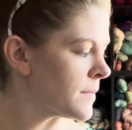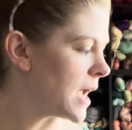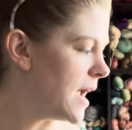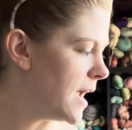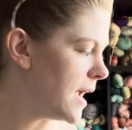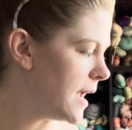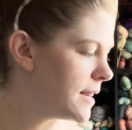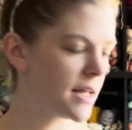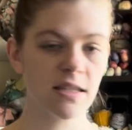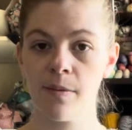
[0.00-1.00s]

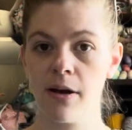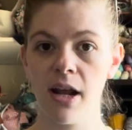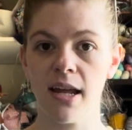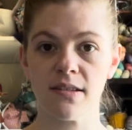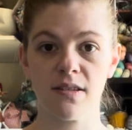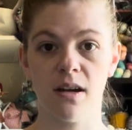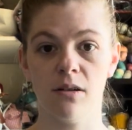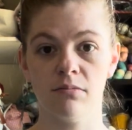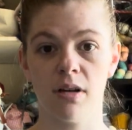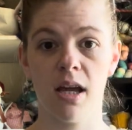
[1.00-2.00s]
And that's about it.
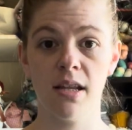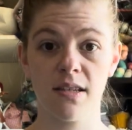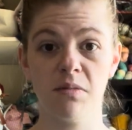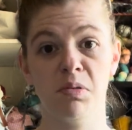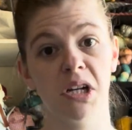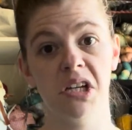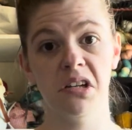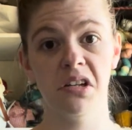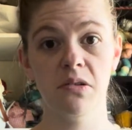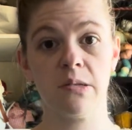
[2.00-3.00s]
So it's a pretty
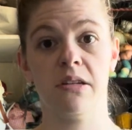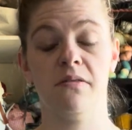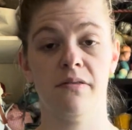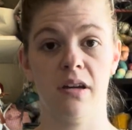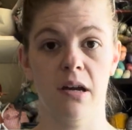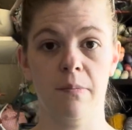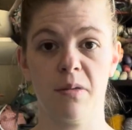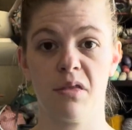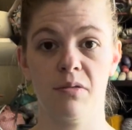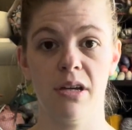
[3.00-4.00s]
good use of
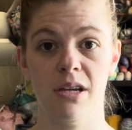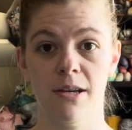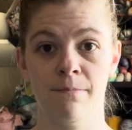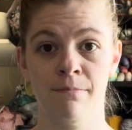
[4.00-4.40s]
3